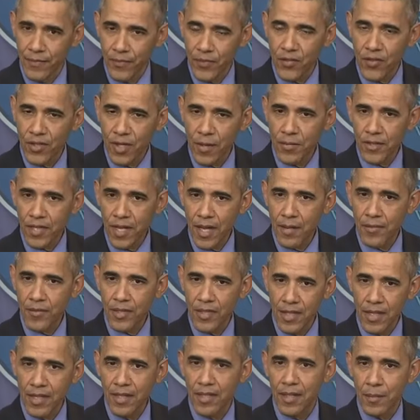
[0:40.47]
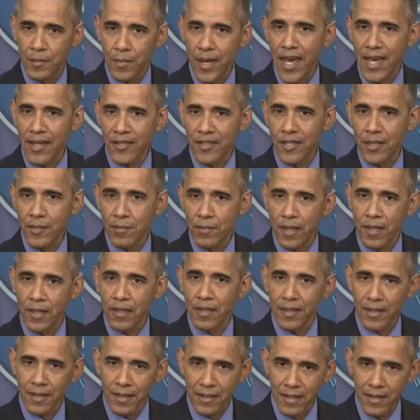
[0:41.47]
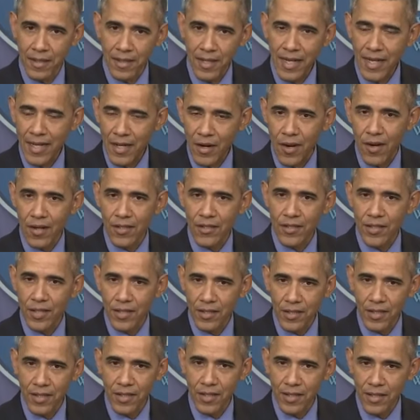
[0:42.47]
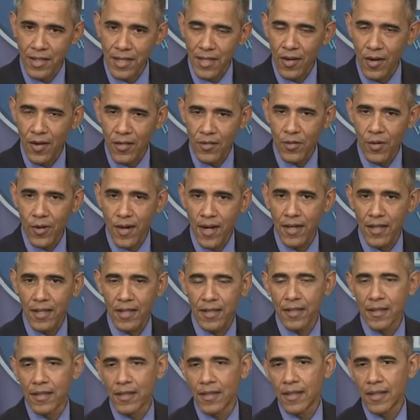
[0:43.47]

sometimes need capacity building, need our assistance, need our training,